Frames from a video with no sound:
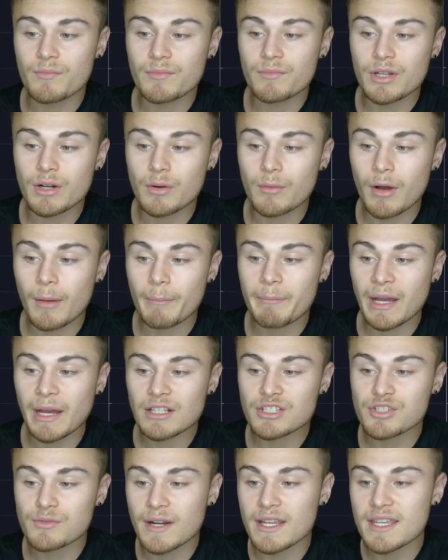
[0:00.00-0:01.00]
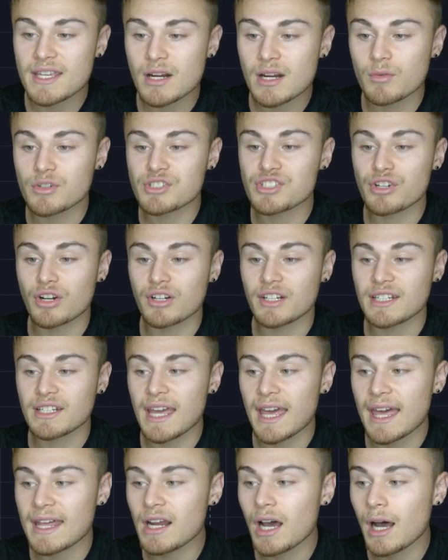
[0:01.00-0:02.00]
you know, a bounce right here, we're starting to
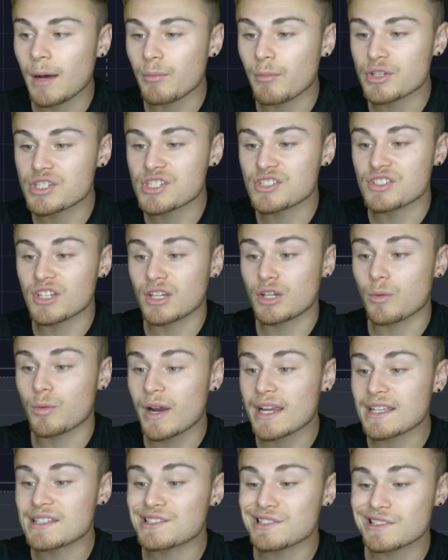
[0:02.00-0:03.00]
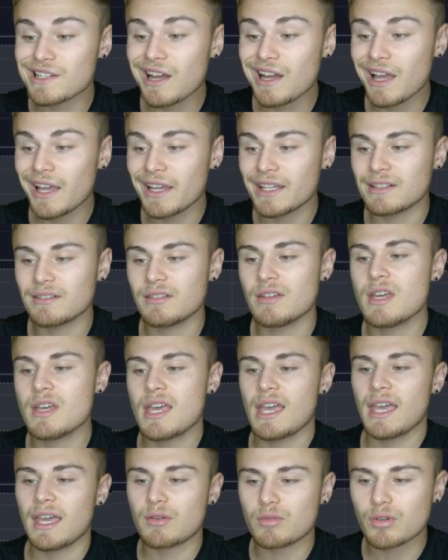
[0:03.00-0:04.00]
head up, which is a great sign
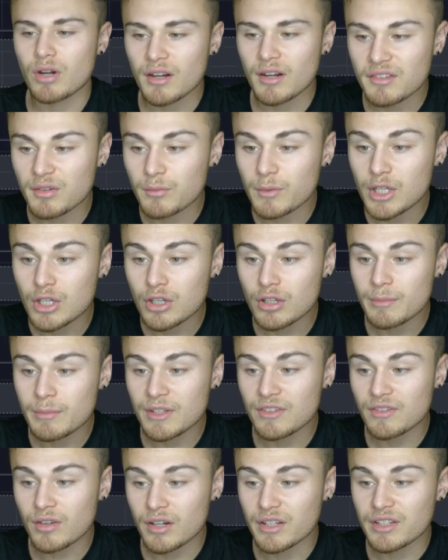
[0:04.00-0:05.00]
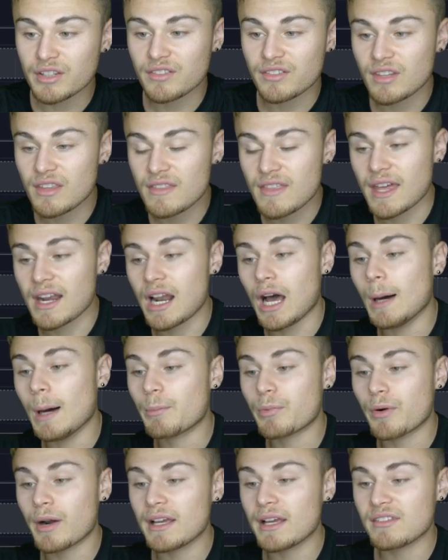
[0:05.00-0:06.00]
in regards that we could be starting to see that
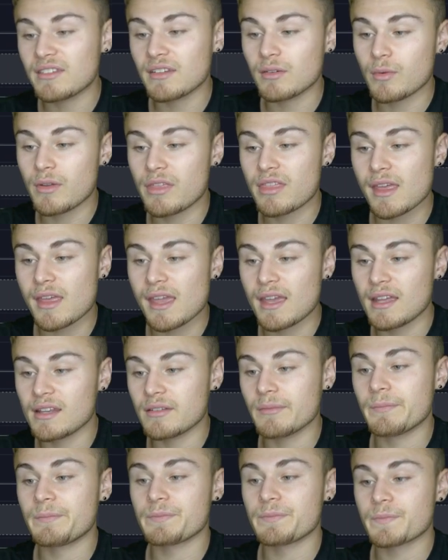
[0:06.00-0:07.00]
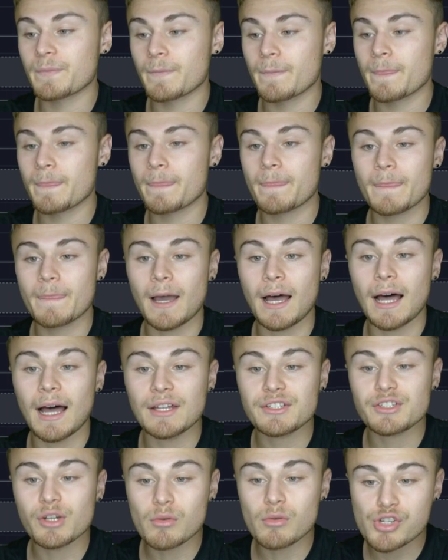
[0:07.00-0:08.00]
uprising within
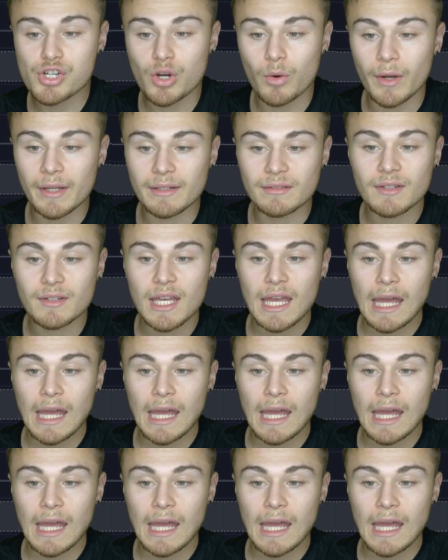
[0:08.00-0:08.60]
Dogecoin.